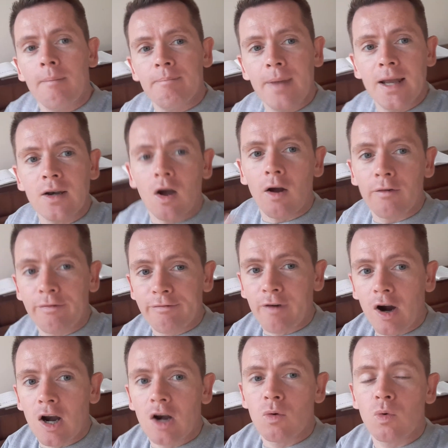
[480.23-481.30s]
men on
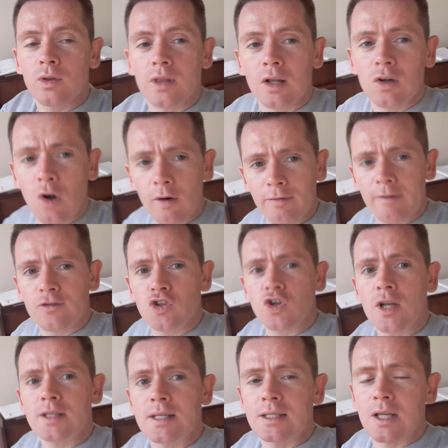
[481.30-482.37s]
fire with the love of
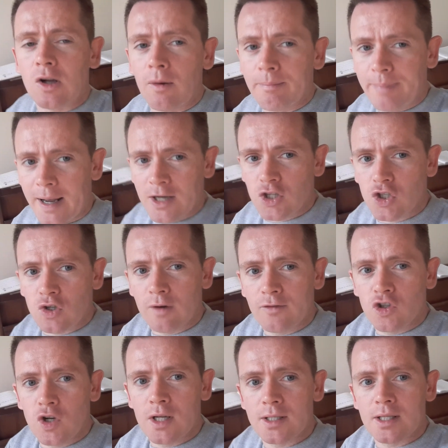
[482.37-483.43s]
Jesus, the compassion of
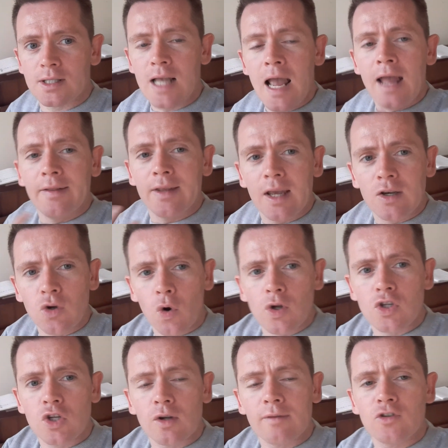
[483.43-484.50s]
Jesus, the
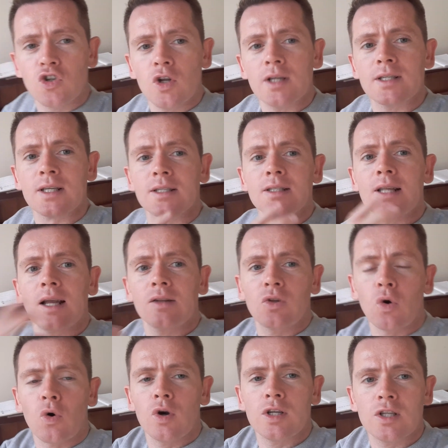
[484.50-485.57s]
anointing of Jesus, and the
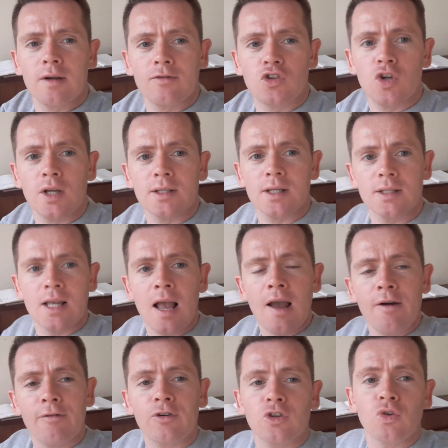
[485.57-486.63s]
authority of Jesus
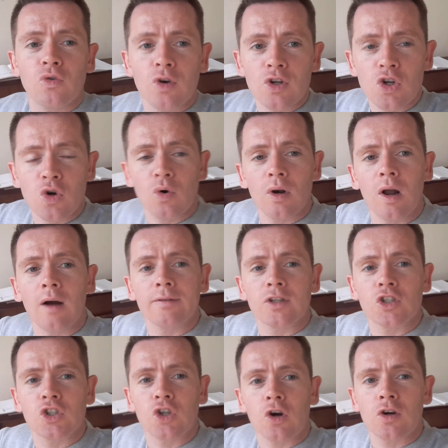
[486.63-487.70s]
for the renewal of
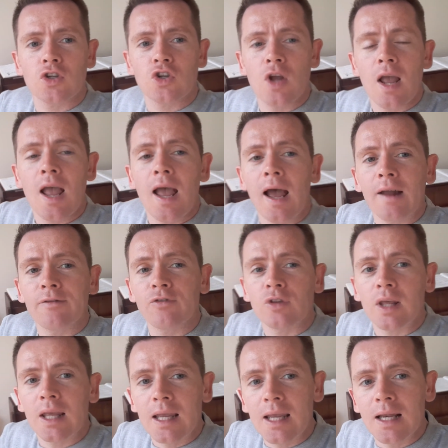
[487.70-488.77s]
the church and for
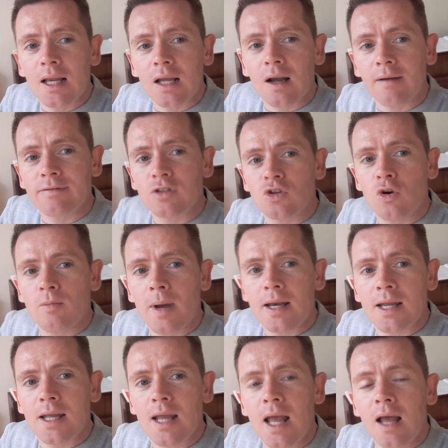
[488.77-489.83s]
the healing of so
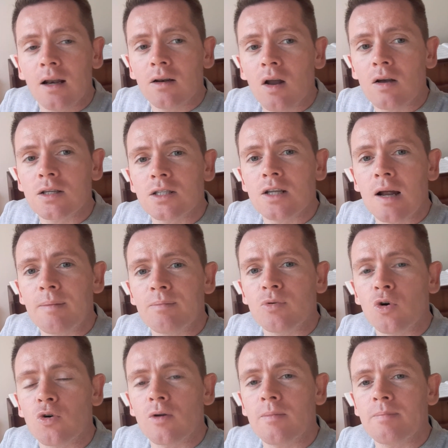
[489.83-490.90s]
many lost and
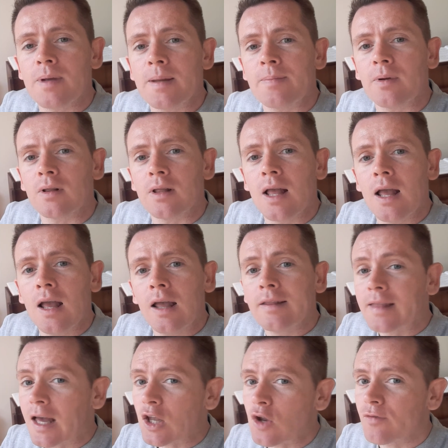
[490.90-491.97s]
broken people.
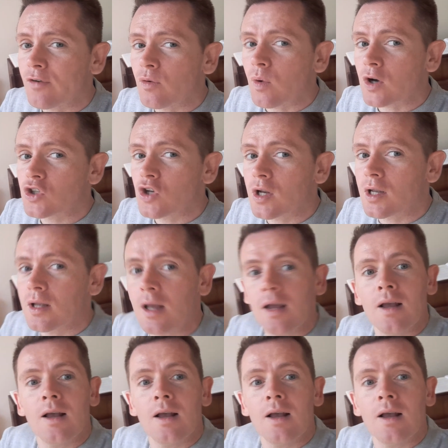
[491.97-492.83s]
Thank you for watching.